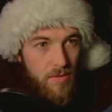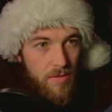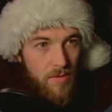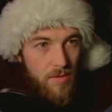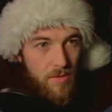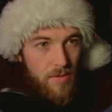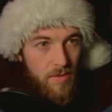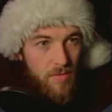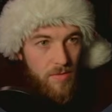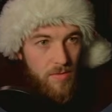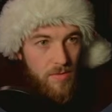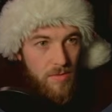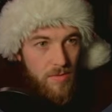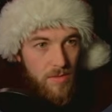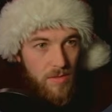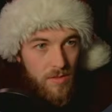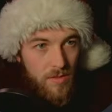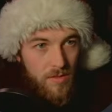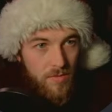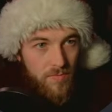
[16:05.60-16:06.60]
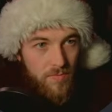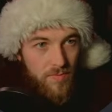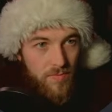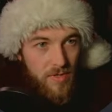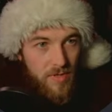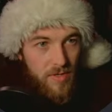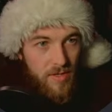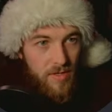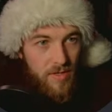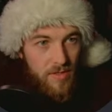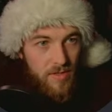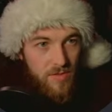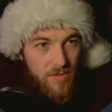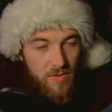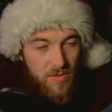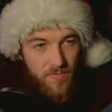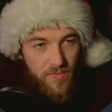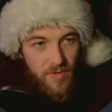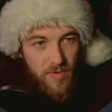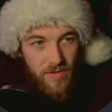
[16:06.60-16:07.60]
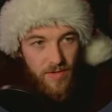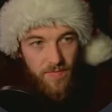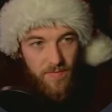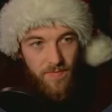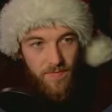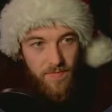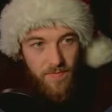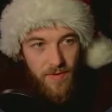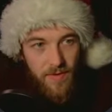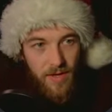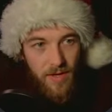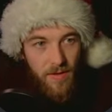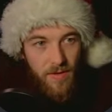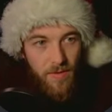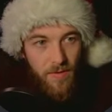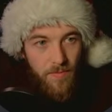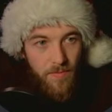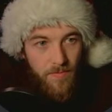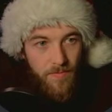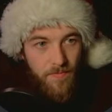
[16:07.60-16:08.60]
Oh, it's not called read data, it's called read file.